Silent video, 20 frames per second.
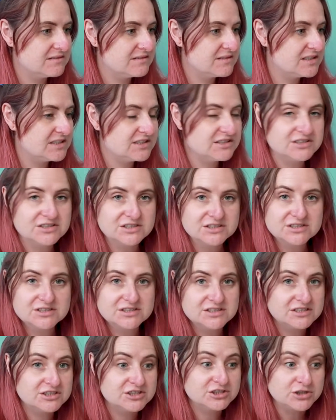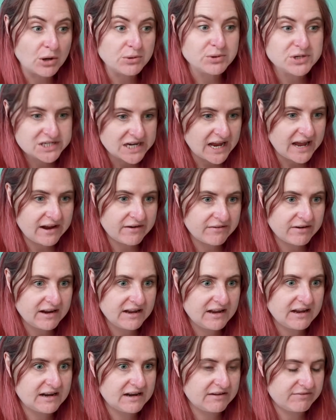she's just so
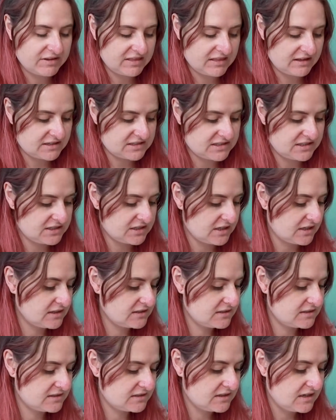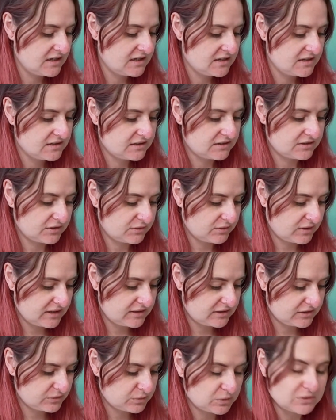sharing in everything she does. So
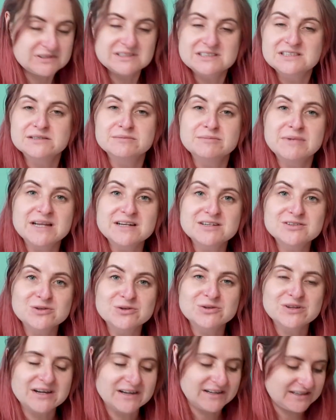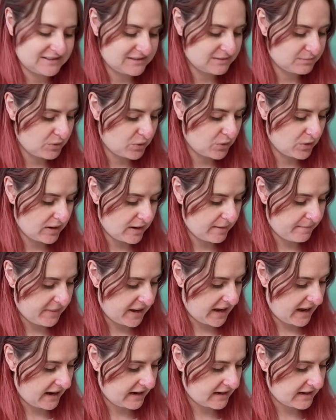I just wanted to make sure that I support her
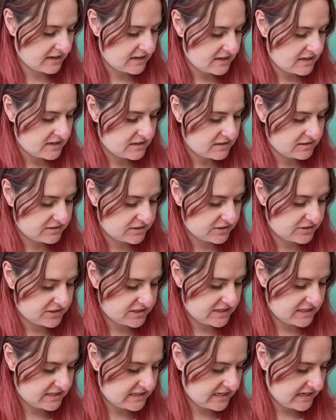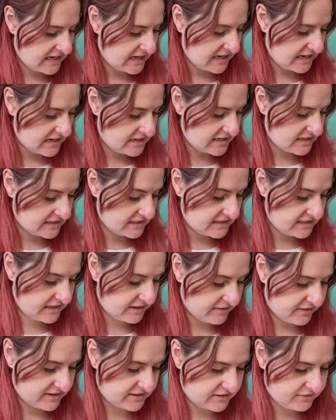back. So she did a
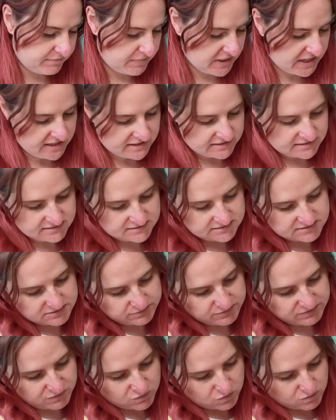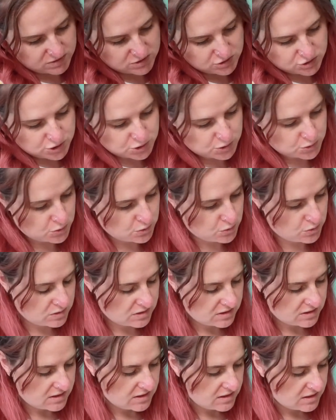series of pins. We've got 1, 2,
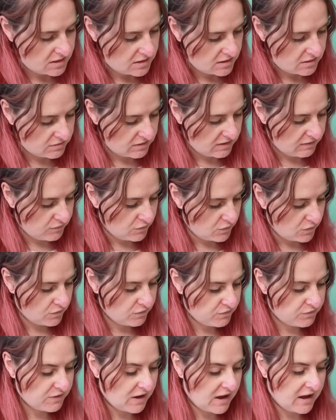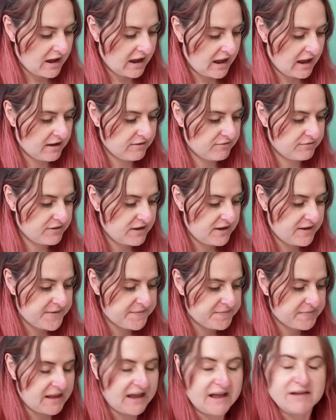3, 4, 5.
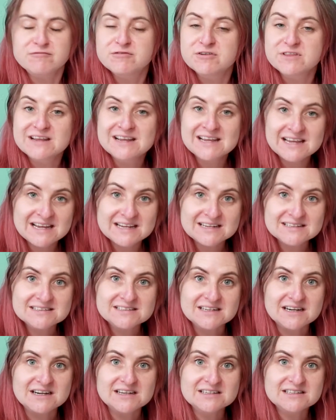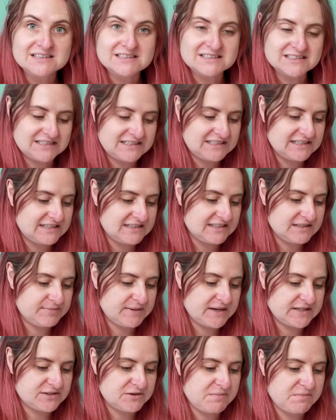And for the Kickstarter, she did a
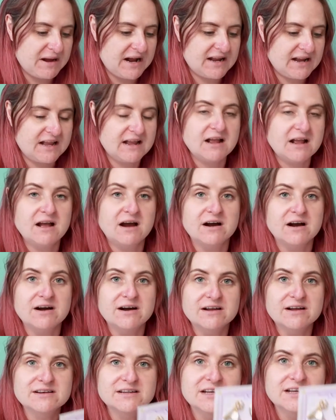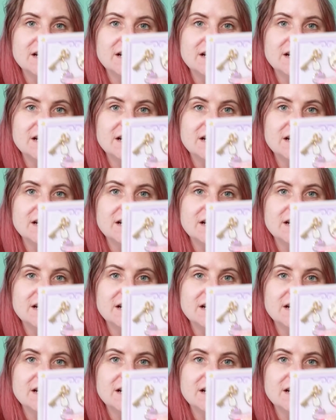special backing card